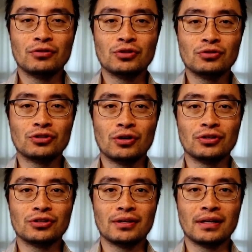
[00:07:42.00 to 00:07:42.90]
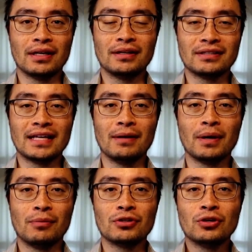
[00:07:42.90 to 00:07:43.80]
2/3. Same
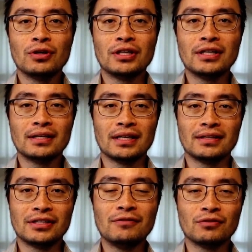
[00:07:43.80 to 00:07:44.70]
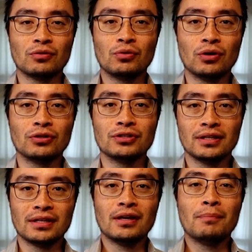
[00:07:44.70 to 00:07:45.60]
opportunity, different words,
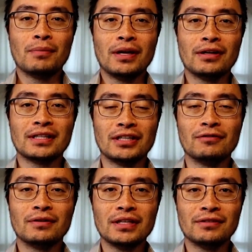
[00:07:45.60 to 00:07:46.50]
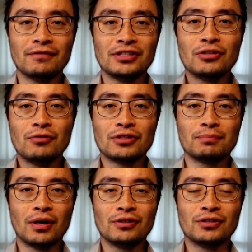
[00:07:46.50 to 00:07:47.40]
completely different investor
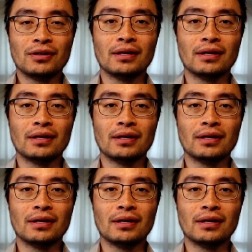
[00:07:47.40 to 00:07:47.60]
response.